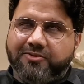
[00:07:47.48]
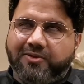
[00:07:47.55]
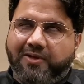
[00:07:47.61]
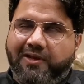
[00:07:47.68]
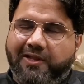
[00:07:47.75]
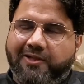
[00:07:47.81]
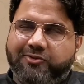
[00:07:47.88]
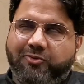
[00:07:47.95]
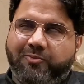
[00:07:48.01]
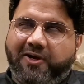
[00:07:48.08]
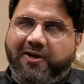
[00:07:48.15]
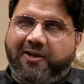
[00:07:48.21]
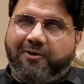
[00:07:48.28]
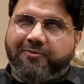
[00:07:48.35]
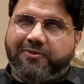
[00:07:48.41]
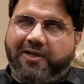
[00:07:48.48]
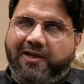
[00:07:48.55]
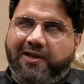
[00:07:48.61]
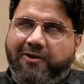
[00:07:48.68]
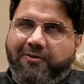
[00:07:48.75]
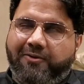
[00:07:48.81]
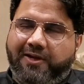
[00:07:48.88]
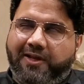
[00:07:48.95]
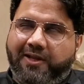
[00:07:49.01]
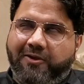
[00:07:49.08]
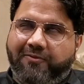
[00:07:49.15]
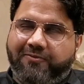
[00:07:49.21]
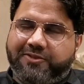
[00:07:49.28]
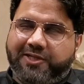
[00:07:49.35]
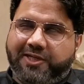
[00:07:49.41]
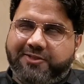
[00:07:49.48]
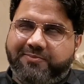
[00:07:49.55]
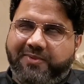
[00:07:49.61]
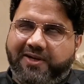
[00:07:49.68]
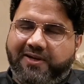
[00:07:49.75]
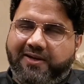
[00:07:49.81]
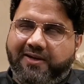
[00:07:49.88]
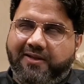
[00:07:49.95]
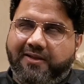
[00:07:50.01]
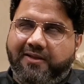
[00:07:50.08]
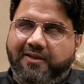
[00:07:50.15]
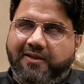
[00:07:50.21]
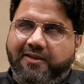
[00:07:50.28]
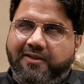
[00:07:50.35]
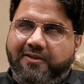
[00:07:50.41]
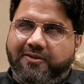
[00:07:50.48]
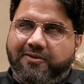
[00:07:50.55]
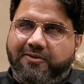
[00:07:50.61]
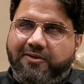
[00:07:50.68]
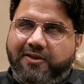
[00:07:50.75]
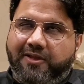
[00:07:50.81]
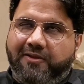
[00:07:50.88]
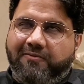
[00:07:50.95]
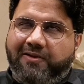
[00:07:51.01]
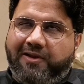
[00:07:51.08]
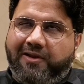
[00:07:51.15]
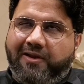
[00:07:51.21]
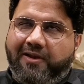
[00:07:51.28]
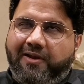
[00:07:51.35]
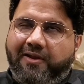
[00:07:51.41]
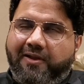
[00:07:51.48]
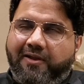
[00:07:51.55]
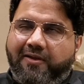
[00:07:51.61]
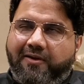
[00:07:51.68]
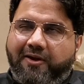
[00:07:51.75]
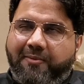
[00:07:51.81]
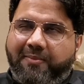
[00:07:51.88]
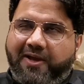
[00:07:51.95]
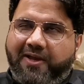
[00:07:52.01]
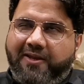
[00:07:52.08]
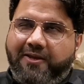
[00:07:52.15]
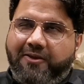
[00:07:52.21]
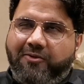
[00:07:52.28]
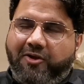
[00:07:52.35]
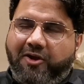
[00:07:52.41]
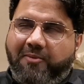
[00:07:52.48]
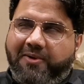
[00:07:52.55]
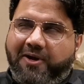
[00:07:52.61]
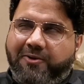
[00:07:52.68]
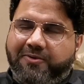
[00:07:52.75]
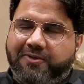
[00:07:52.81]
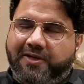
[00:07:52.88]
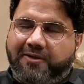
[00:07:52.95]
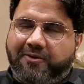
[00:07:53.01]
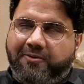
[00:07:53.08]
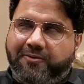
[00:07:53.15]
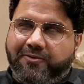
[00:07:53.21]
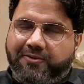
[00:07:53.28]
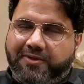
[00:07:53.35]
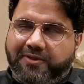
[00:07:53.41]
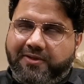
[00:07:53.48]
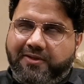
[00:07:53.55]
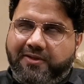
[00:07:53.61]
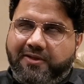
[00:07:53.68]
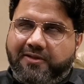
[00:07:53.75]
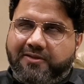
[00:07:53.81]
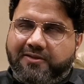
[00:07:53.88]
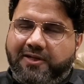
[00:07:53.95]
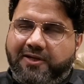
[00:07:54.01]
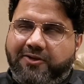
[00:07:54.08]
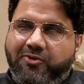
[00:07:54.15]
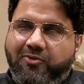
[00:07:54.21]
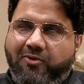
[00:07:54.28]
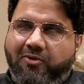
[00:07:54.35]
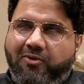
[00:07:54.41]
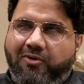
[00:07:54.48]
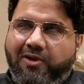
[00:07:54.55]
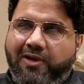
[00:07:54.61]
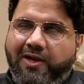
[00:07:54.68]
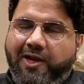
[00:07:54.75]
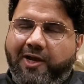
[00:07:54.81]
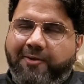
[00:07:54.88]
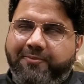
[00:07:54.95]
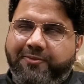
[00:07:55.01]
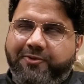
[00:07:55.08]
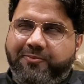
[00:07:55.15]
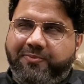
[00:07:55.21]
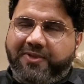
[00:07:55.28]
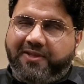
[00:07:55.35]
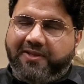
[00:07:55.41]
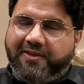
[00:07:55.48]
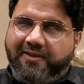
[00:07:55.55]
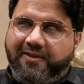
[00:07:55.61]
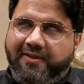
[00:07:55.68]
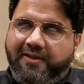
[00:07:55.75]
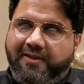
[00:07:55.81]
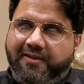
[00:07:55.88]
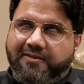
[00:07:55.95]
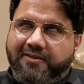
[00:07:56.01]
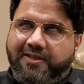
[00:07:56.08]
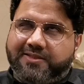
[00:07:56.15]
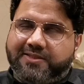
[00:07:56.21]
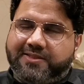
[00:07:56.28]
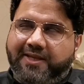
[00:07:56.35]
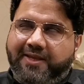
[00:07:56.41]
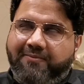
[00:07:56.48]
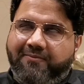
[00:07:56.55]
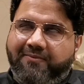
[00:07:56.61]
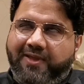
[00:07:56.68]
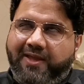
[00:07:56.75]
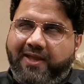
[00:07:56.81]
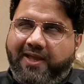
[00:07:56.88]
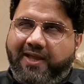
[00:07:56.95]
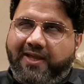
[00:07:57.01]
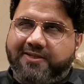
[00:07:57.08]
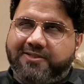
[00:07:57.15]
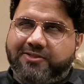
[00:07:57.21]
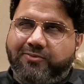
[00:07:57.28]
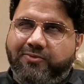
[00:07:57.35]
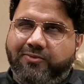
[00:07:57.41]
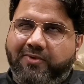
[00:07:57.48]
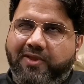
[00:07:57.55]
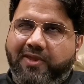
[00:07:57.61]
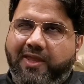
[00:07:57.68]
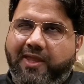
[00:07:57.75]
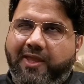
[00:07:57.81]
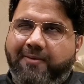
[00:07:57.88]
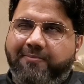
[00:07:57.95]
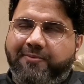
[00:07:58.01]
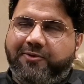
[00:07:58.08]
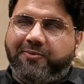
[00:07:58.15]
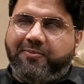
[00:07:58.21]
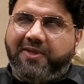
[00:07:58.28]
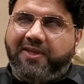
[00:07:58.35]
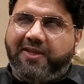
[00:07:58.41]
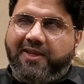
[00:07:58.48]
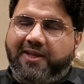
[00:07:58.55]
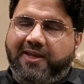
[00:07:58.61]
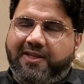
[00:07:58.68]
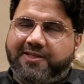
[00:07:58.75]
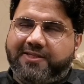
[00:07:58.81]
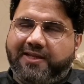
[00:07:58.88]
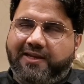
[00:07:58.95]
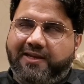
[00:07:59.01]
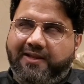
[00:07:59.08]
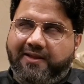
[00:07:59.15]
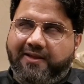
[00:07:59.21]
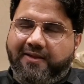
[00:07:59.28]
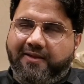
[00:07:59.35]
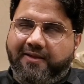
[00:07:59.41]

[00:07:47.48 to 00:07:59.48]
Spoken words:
So Allah subhanahu wa ta'ala on day of judgment, he will remind you about that oath, that you all come to me the same way as you came to me initially.